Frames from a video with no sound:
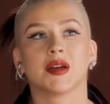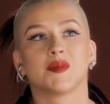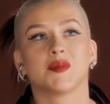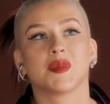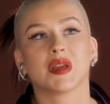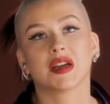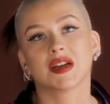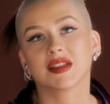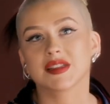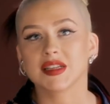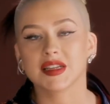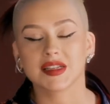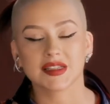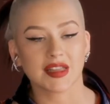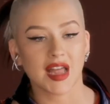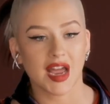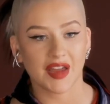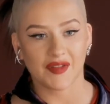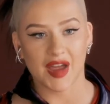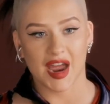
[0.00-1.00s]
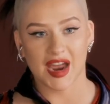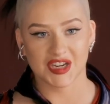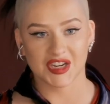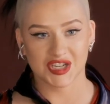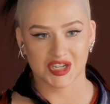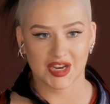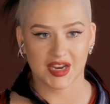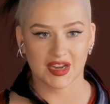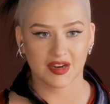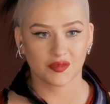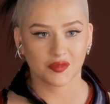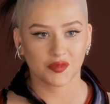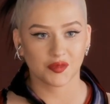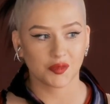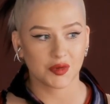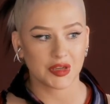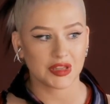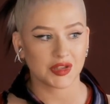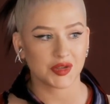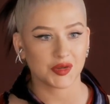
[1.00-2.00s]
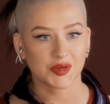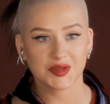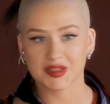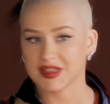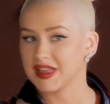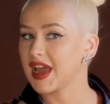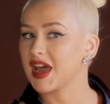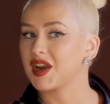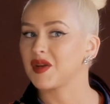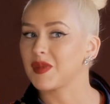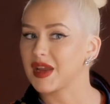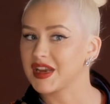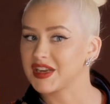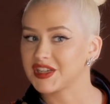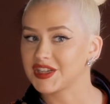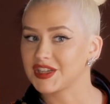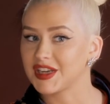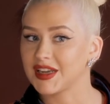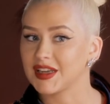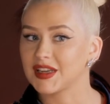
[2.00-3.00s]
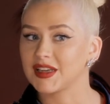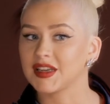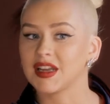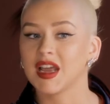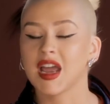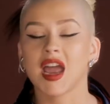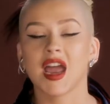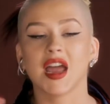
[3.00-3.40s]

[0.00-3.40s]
because it is live action we lose the animation